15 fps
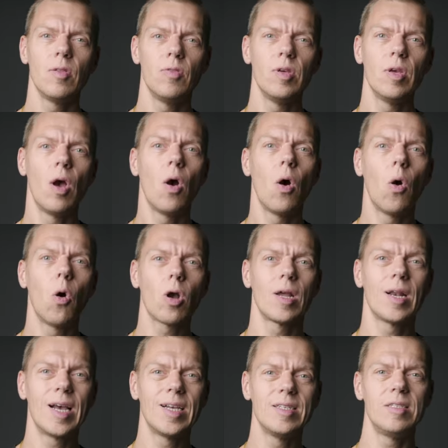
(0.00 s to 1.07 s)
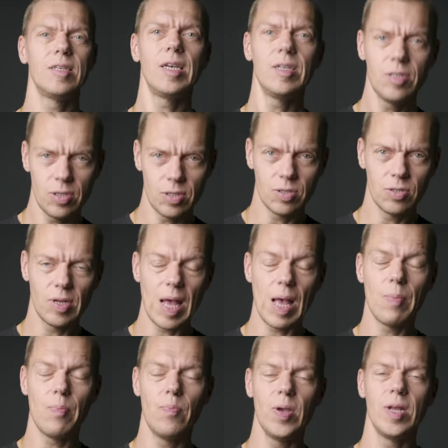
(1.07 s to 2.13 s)
the organization's
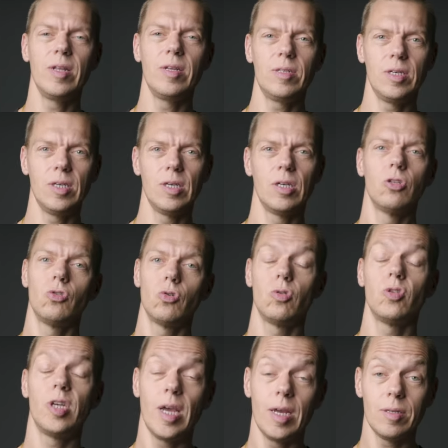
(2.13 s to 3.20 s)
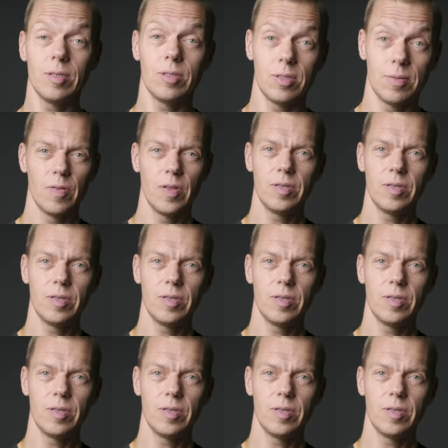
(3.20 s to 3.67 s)
ability to change.